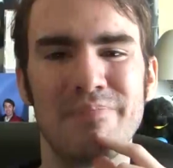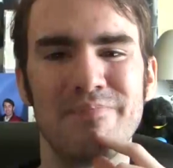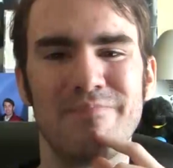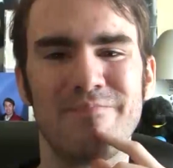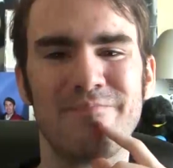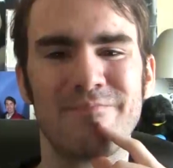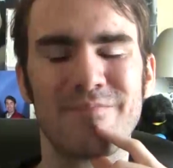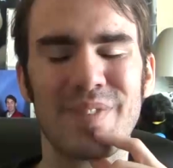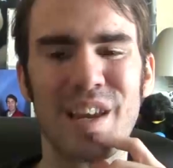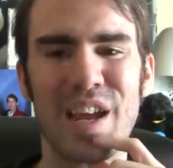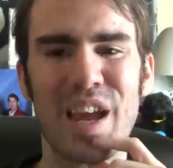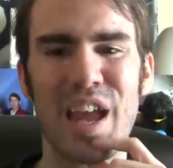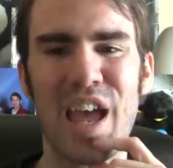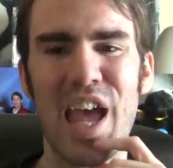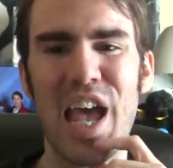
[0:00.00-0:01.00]

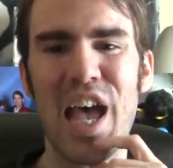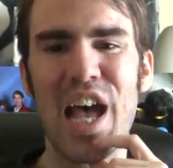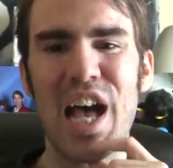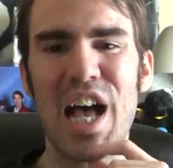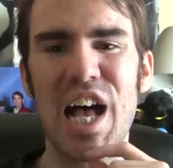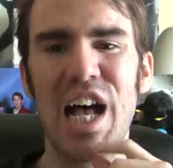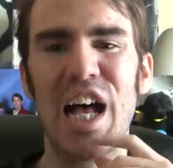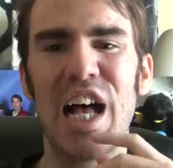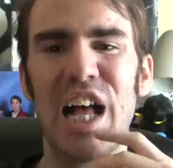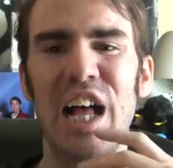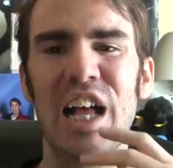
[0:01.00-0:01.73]
(silence)